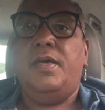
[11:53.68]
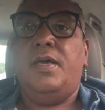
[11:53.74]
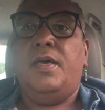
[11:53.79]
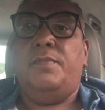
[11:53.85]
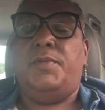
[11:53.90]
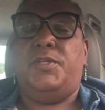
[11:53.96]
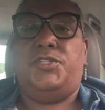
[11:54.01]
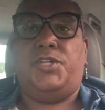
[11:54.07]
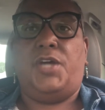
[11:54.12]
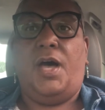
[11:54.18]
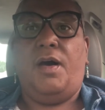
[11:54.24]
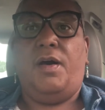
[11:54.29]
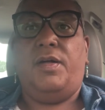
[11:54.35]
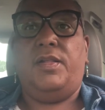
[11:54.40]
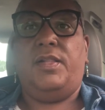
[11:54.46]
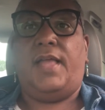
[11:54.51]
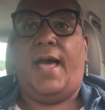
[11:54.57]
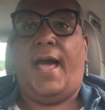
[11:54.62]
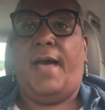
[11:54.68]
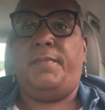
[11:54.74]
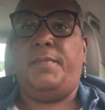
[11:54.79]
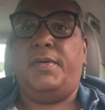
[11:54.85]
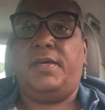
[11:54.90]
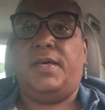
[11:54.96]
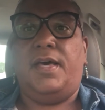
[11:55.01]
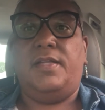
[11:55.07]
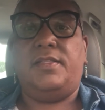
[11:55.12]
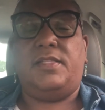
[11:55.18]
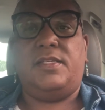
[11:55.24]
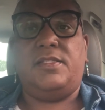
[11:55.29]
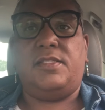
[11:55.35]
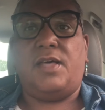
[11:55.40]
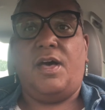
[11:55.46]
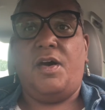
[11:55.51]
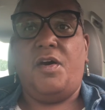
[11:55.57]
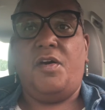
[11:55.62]
But y'all, I'm gonna cut this
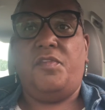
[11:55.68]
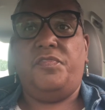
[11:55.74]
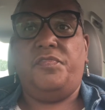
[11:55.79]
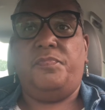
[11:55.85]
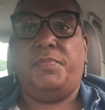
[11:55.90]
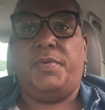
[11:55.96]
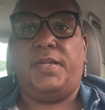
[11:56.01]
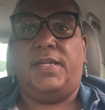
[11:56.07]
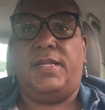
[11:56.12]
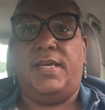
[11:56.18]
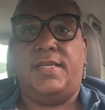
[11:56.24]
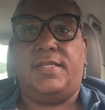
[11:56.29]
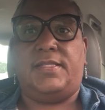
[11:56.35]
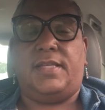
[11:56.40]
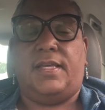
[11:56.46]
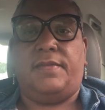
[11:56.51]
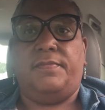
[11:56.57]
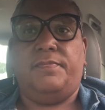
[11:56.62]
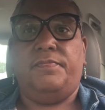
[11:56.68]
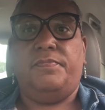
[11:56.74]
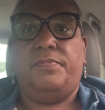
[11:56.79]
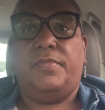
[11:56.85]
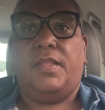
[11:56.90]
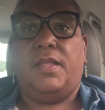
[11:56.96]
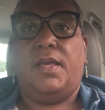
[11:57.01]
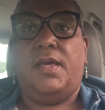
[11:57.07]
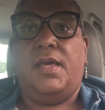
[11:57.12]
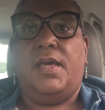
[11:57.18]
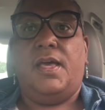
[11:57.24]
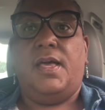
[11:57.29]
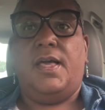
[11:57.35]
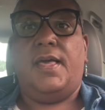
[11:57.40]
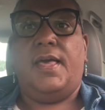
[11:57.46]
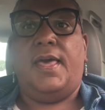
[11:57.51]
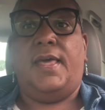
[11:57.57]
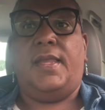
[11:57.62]
off, but listen.
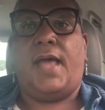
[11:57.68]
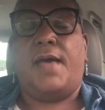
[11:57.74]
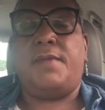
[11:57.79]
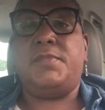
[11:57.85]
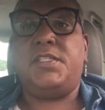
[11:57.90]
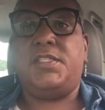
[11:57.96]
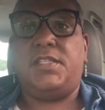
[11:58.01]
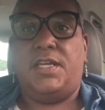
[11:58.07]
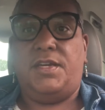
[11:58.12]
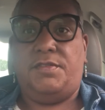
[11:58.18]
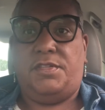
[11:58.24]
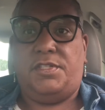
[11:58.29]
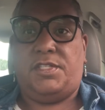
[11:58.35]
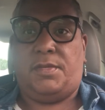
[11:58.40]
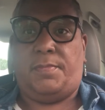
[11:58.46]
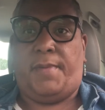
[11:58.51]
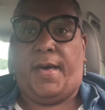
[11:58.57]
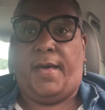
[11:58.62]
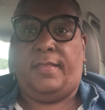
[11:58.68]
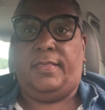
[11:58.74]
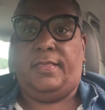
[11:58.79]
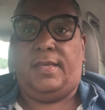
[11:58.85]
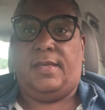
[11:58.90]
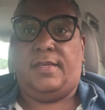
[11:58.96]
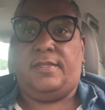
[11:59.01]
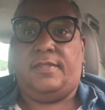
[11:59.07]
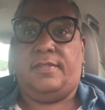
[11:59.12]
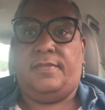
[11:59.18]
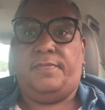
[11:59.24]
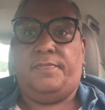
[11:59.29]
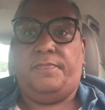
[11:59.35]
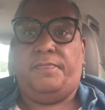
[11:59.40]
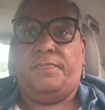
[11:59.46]
And I'm serious about this.